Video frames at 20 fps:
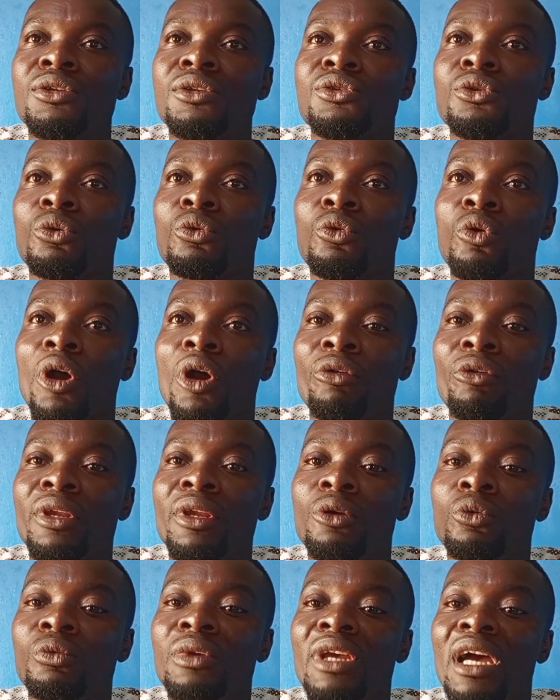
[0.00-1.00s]
So
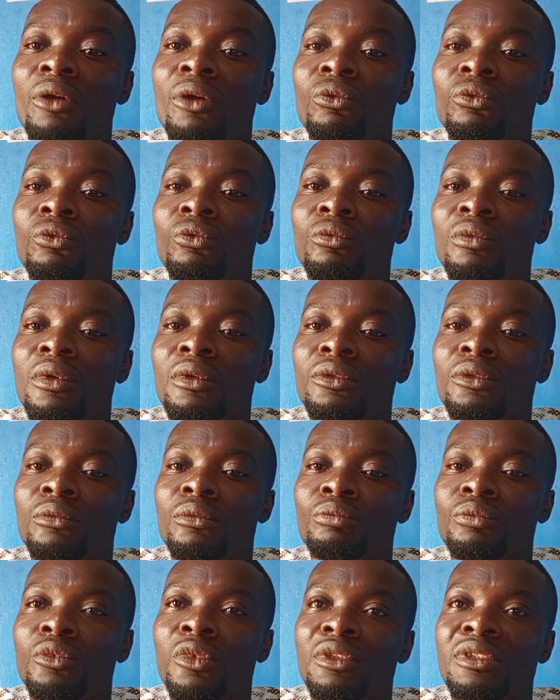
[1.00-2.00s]
currently we are
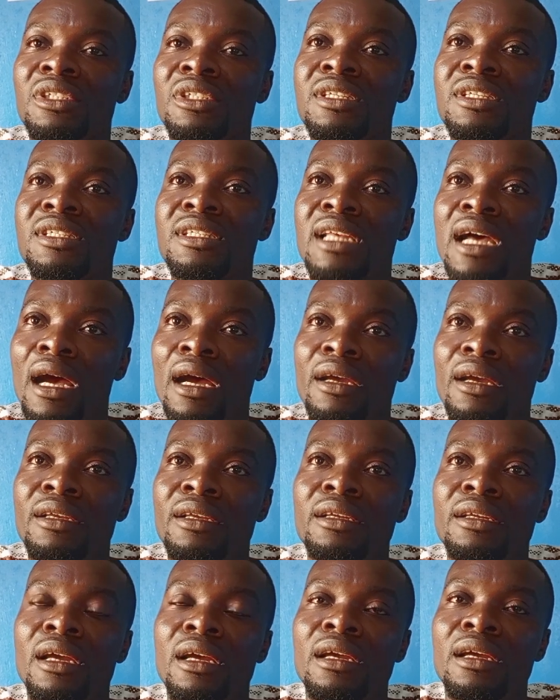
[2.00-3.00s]

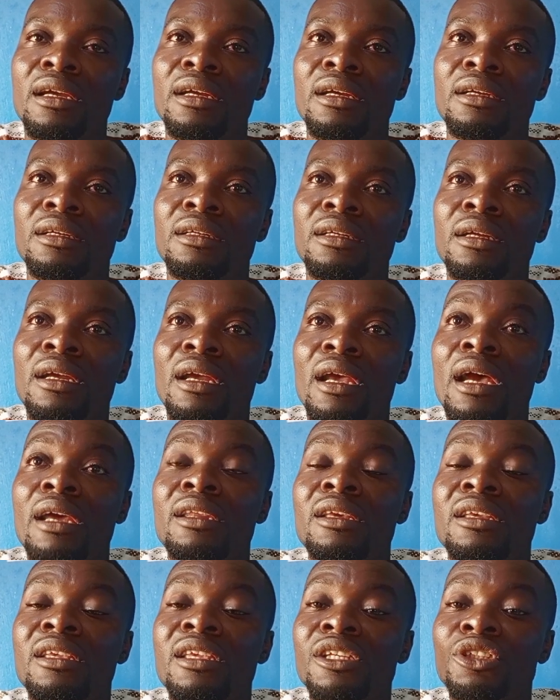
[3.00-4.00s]
designing an
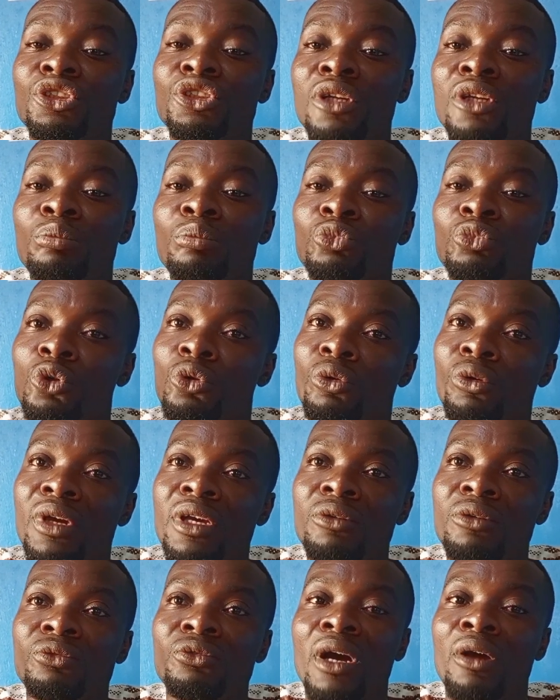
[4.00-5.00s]
educational
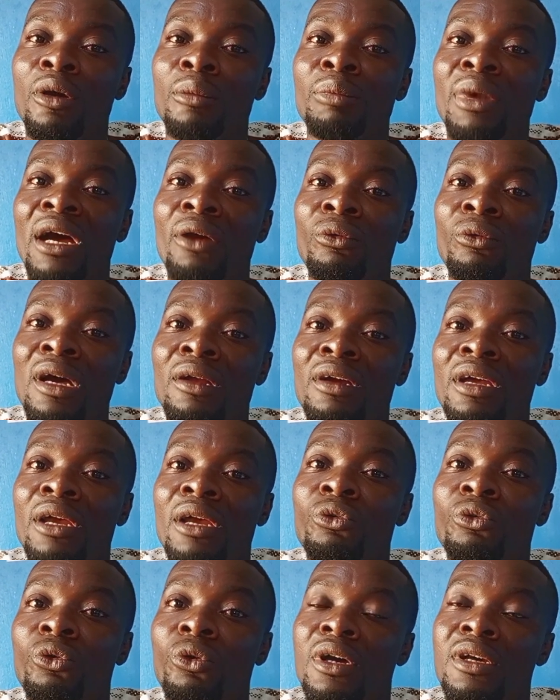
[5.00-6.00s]
program for our bike riders
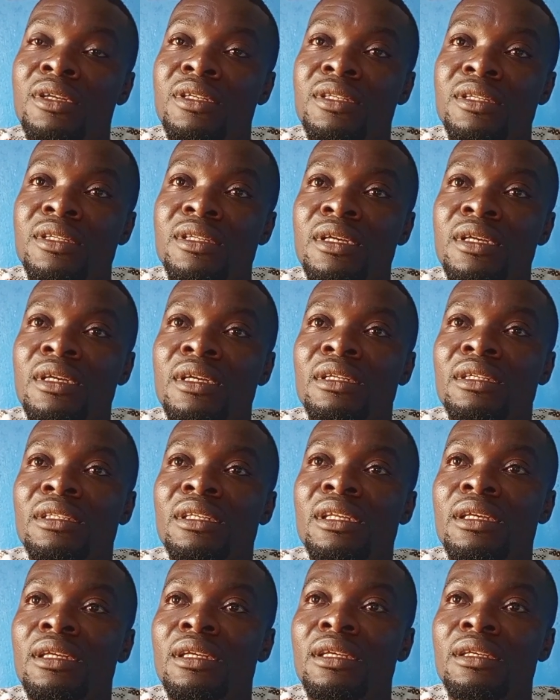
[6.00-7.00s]
across
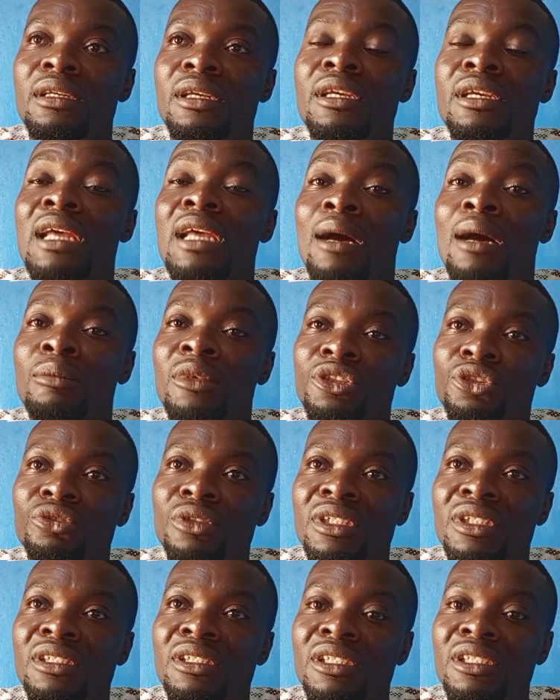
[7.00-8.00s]
the 8
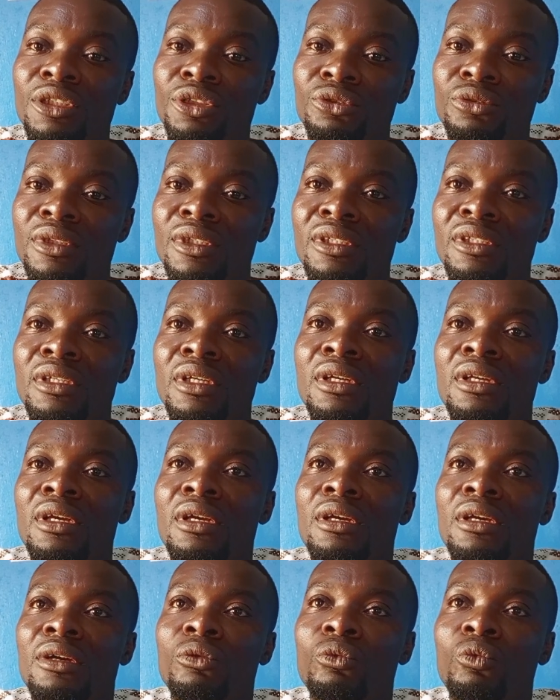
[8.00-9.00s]
administrative districts,
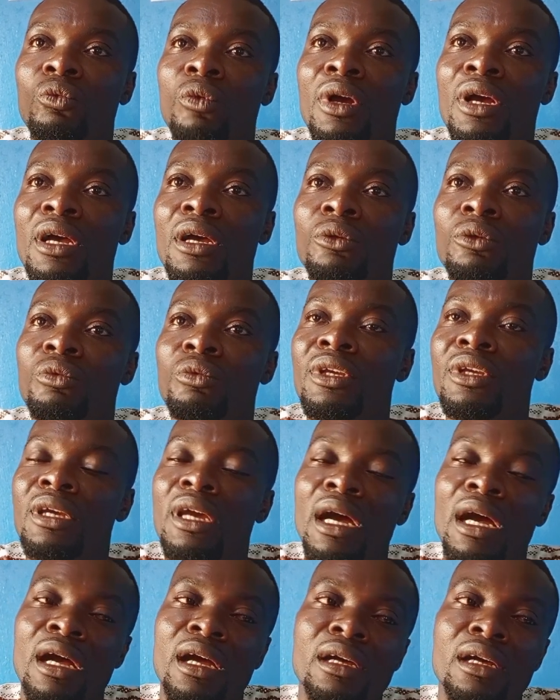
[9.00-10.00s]
where we
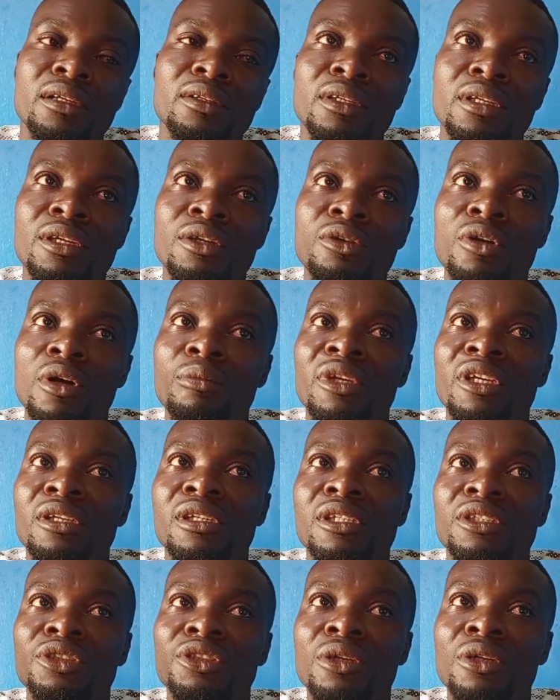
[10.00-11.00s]
are in
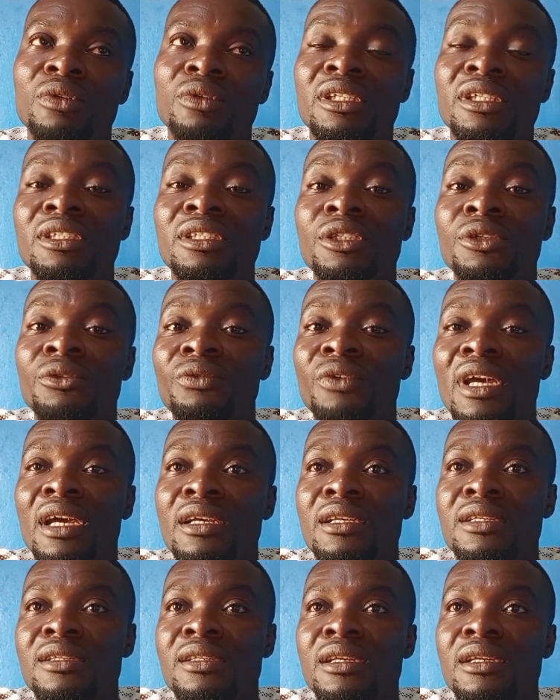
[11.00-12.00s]
communication with the
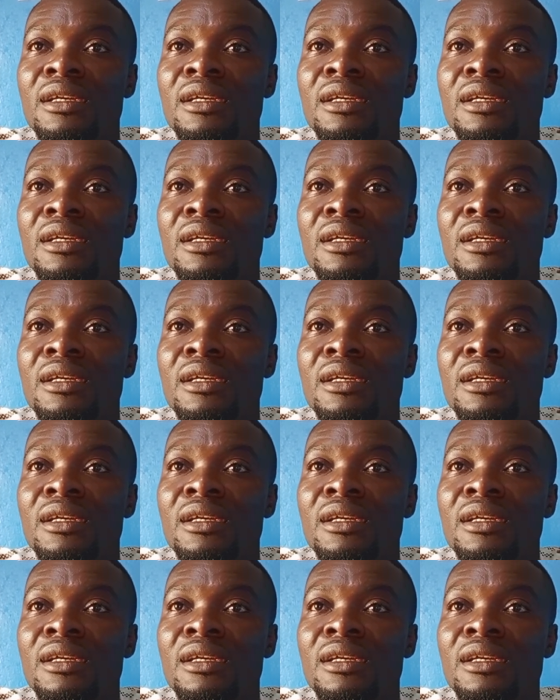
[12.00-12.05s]
TBS